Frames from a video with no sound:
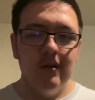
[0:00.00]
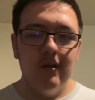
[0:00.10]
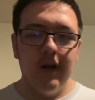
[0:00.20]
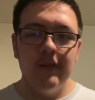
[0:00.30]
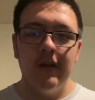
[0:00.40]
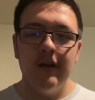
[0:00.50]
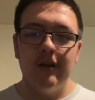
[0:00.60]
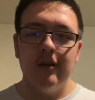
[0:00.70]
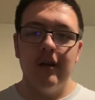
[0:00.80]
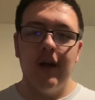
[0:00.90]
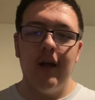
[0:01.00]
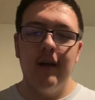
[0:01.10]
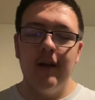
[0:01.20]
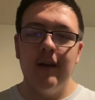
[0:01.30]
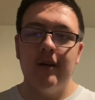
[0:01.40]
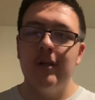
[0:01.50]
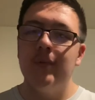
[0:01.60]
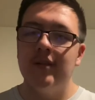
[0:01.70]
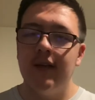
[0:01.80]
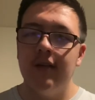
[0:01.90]
and then edit it and clip it
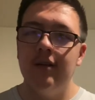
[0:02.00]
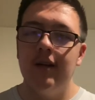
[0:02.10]
together